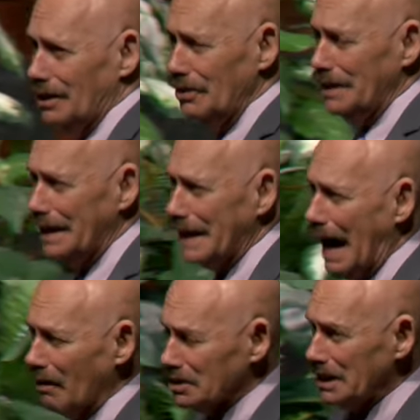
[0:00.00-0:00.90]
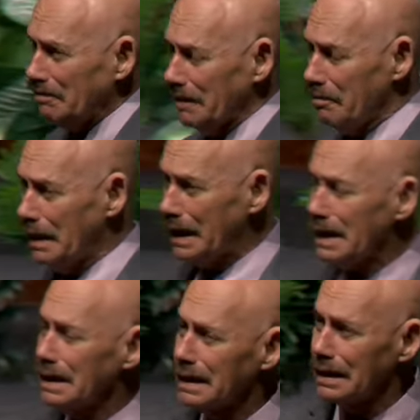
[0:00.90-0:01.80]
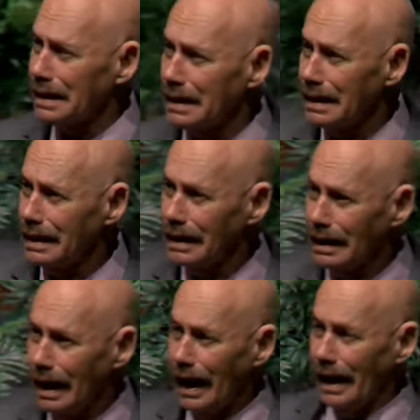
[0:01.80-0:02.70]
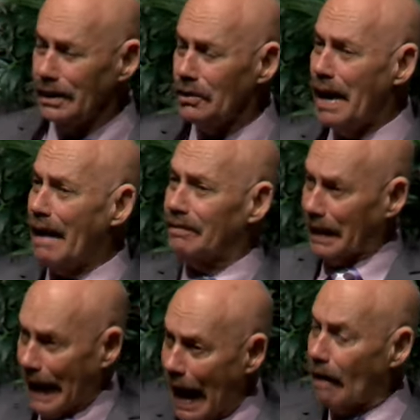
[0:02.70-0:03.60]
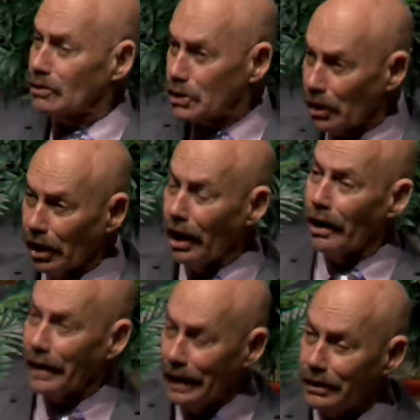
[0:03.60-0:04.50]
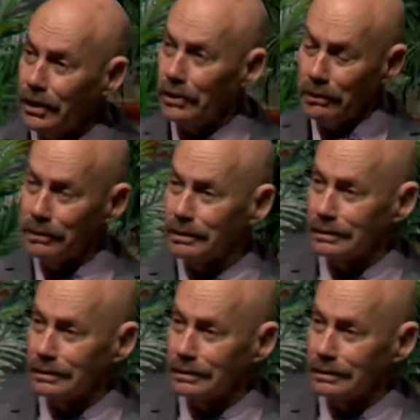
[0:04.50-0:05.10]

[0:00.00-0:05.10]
You need counseling from me? And you have the counselor in you?